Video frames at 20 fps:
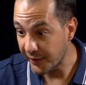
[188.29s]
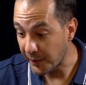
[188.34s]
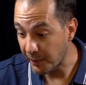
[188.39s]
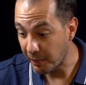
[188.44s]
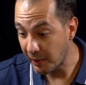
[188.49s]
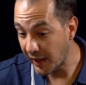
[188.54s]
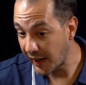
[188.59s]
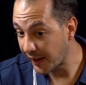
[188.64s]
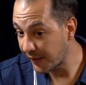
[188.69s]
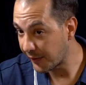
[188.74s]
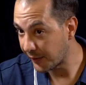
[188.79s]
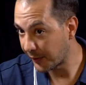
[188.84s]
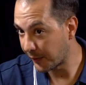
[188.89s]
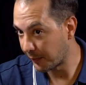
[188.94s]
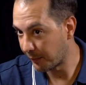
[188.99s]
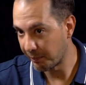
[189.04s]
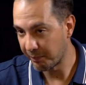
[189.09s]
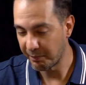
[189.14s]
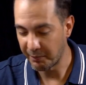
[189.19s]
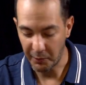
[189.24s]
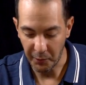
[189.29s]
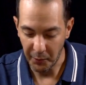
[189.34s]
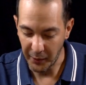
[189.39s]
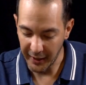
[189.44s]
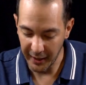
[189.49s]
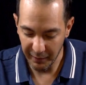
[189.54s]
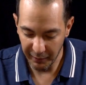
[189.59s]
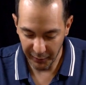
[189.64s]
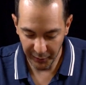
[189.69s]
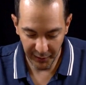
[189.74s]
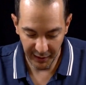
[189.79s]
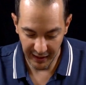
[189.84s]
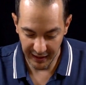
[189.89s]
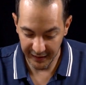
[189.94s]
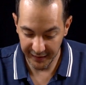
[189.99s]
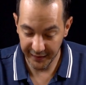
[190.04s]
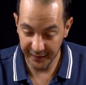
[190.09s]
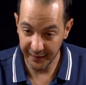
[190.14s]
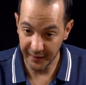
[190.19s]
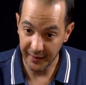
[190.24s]
the blade and whatever,
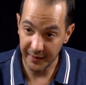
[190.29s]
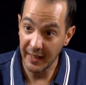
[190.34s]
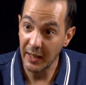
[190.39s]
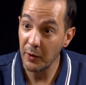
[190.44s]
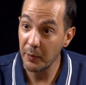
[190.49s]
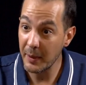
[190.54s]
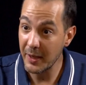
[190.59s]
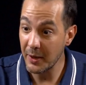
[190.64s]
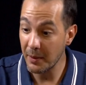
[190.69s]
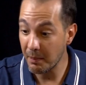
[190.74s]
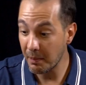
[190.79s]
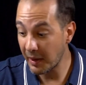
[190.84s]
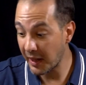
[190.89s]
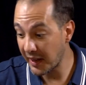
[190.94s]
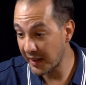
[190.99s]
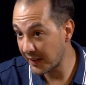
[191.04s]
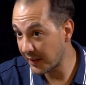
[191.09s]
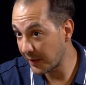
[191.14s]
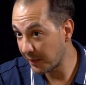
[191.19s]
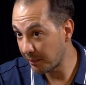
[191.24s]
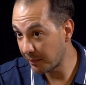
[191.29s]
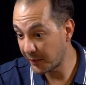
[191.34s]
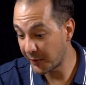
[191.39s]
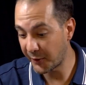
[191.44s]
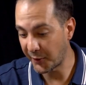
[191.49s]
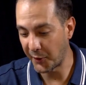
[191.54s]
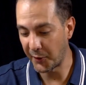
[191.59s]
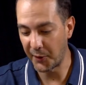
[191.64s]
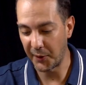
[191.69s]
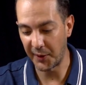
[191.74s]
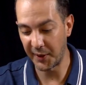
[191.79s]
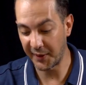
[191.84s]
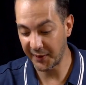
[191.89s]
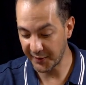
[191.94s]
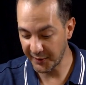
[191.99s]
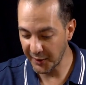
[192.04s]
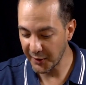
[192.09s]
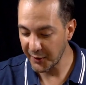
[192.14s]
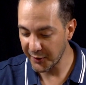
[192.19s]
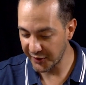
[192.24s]
it's an aluminum blade, so
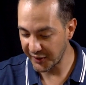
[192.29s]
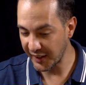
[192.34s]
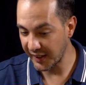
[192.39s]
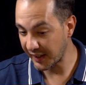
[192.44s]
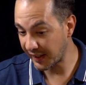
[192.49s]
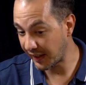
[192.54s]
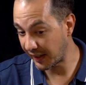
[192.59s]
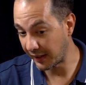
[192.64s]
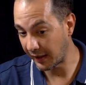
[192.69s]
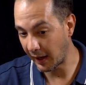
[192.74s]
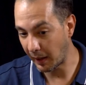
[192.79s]
it's not a Shinken.